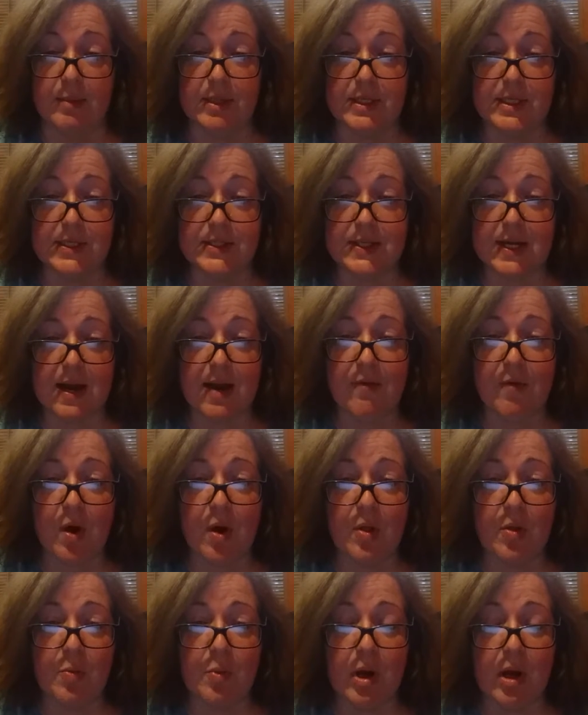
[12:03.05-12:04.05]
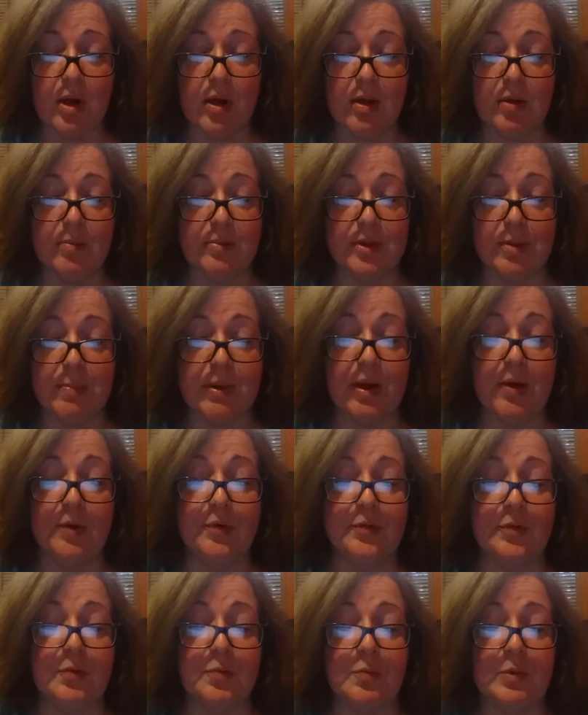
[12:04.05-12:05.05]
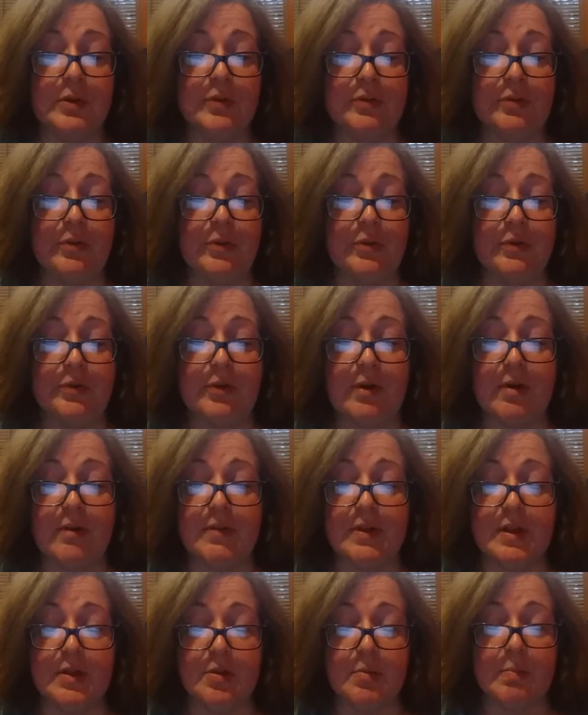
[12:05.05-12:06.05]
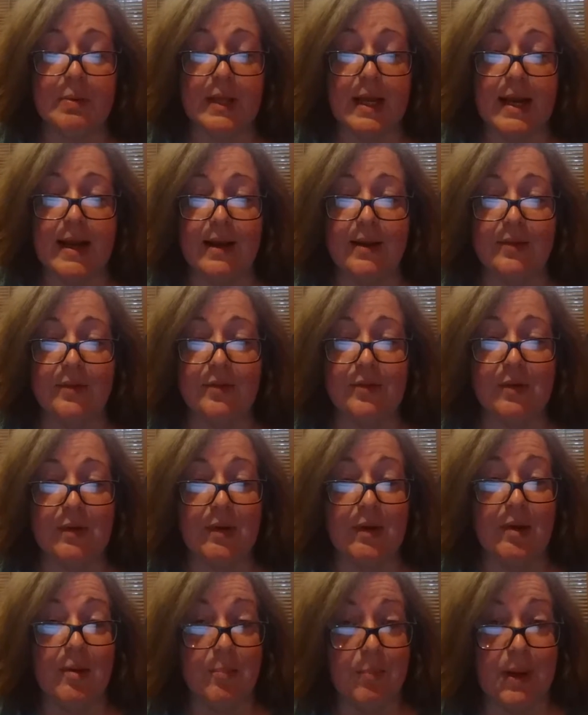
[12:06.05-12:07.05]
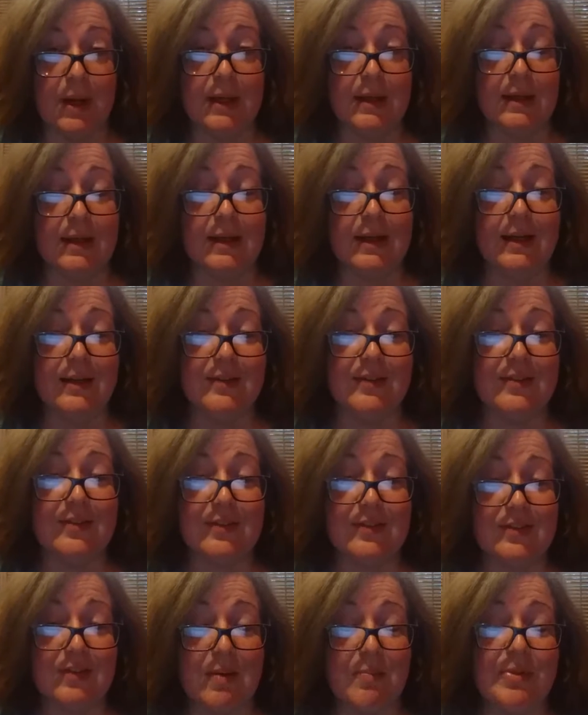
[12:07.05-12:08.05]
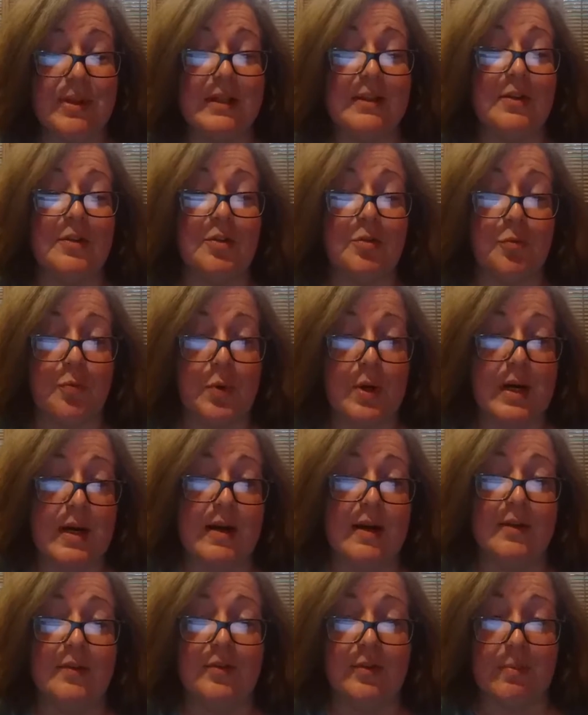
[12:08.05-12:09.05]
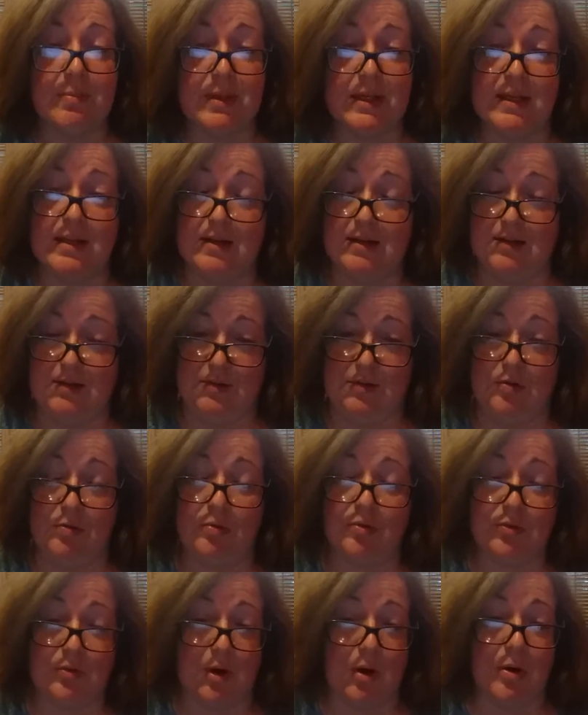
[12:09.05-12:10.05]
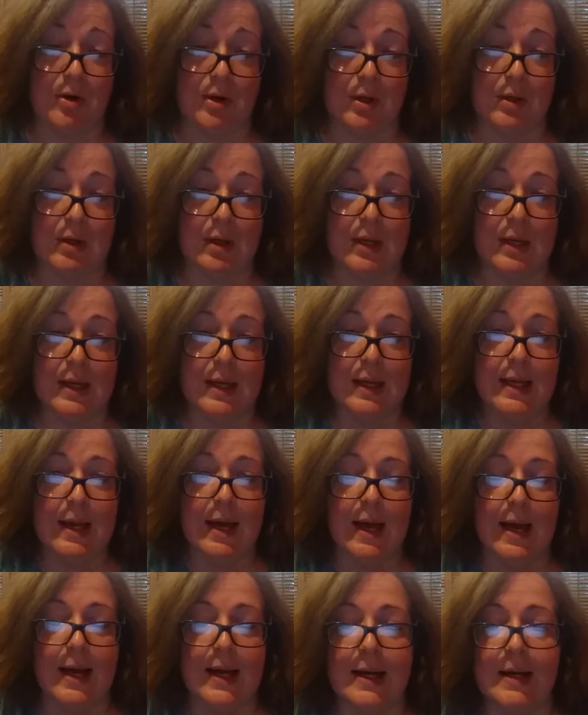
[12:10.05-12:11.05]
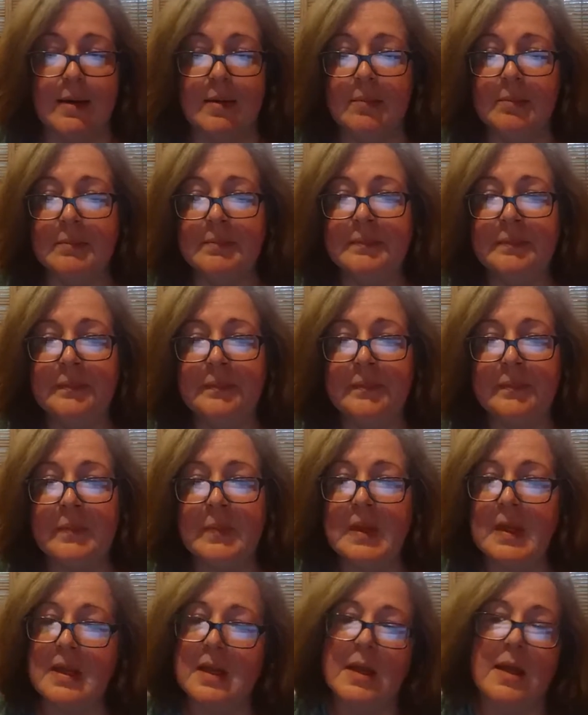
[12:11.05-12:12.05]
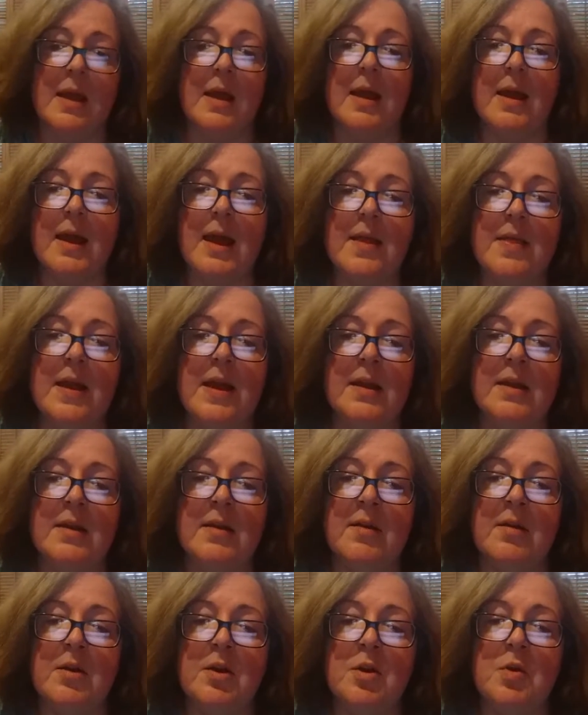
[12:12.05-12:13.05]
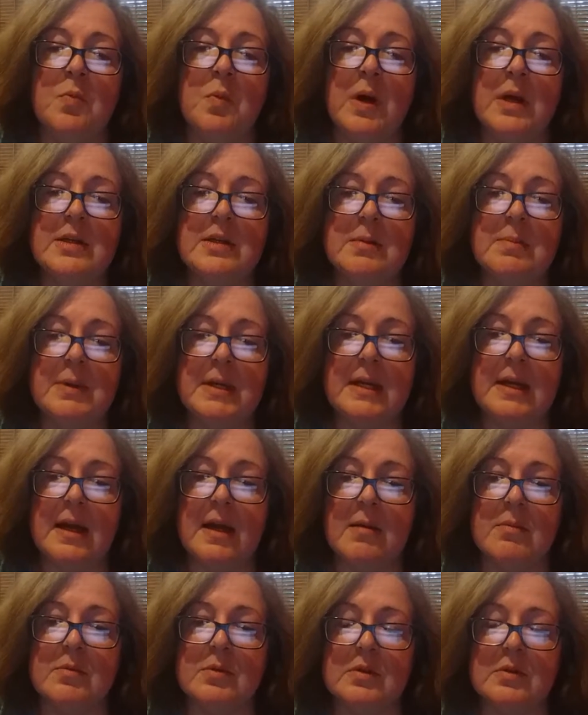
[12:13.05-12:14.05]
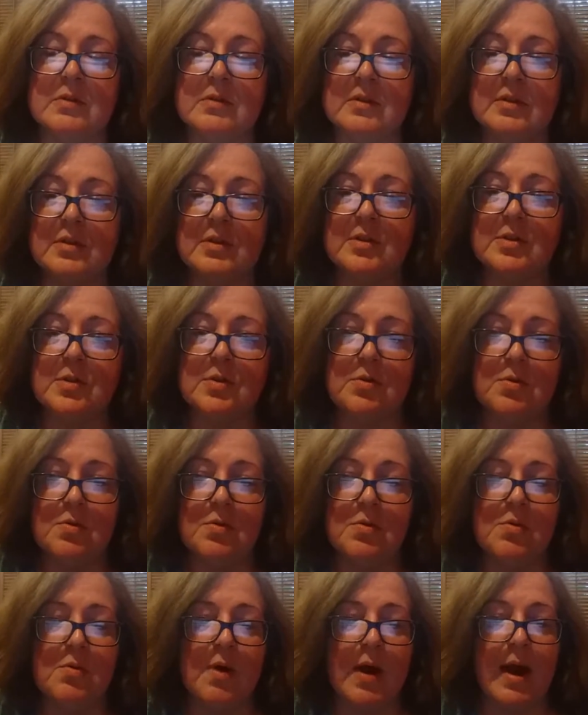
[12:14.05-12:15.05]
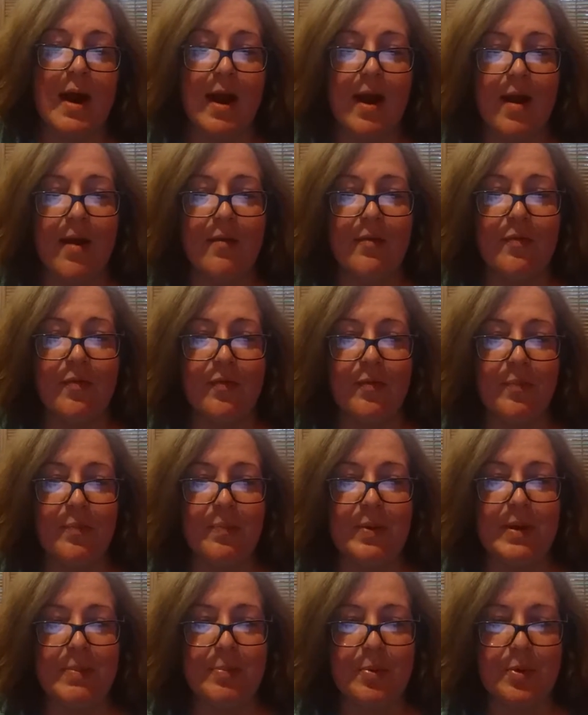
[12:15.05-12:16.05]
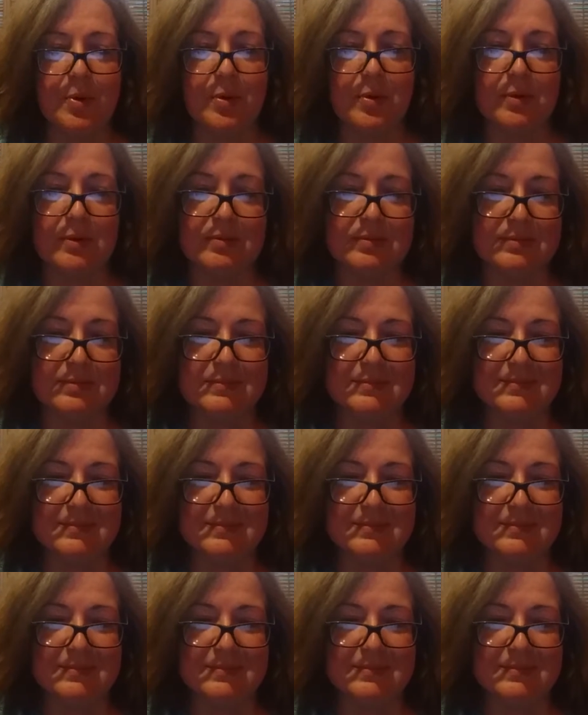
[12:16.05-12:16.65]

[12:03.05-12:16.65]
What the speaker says: It doesn't have all the bells and whistles of the other plans, but it's something that's free and something that gets you started. And then you want to be able to have people